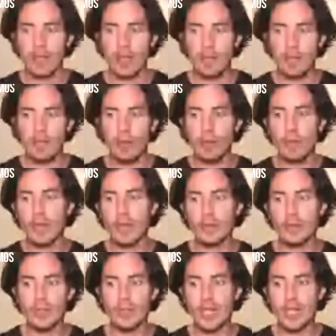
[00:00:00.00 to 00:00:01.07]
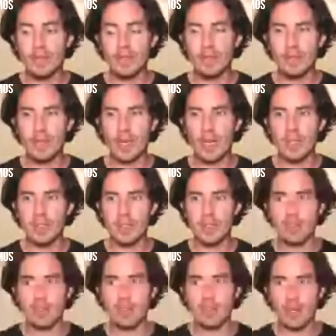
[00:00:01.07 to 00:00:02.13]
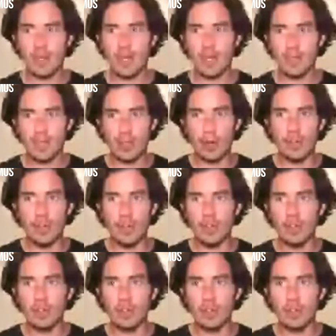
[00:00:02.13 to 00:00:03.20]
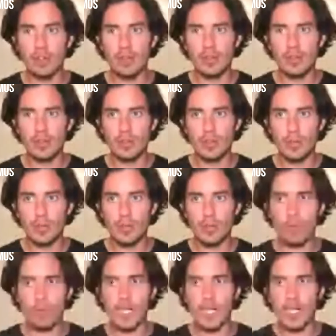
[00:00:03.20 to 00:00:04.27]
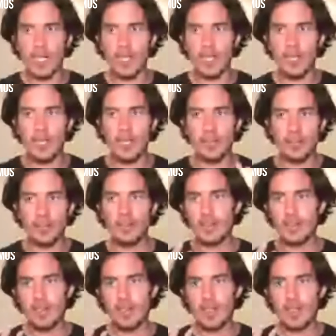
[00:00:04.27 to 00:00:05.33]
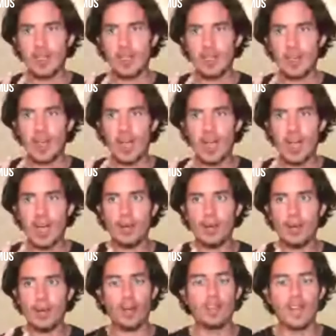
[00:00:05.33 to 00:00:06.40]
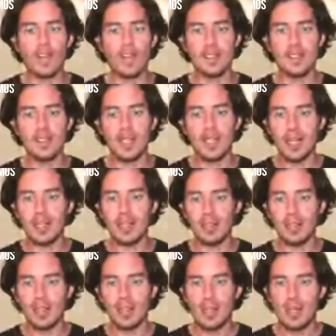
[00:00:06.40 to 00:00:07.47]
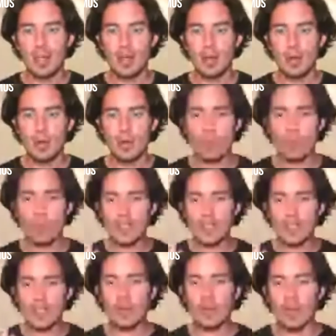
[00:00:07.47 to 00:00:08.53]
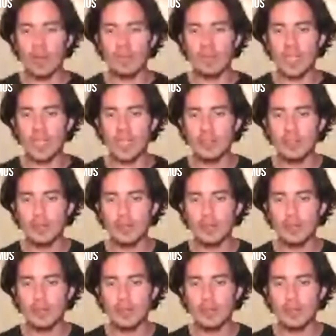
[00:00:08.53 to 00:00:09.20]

before we go to sleep, as an offer, we give our conflict. Like, what is our conflict?